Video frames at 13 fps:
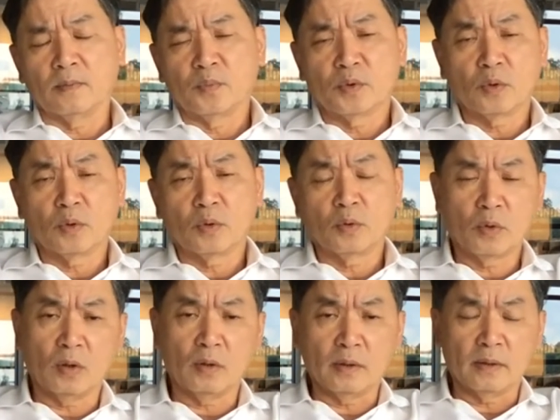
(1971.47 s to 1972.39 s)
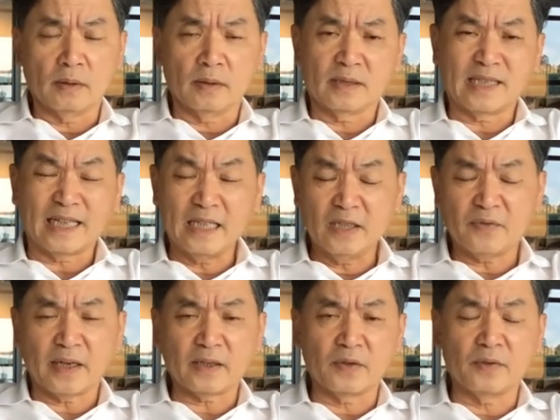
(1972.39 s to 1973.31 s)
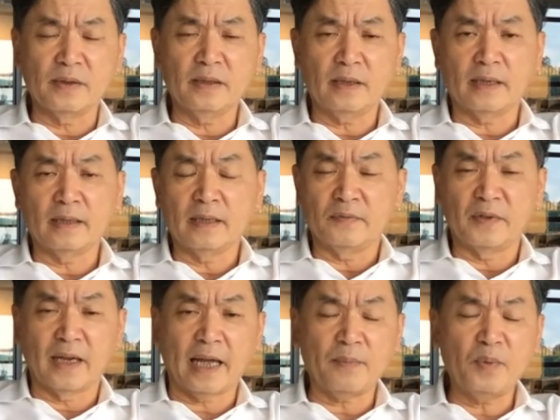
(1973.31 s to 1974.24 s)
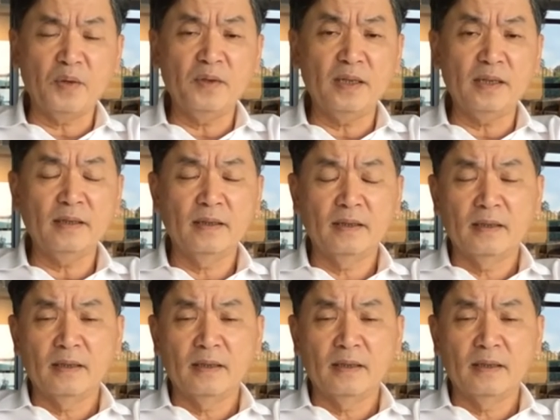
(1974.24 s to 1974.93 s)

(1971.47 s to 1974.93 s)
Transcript: so-called satisfactory, and if they're happy with it,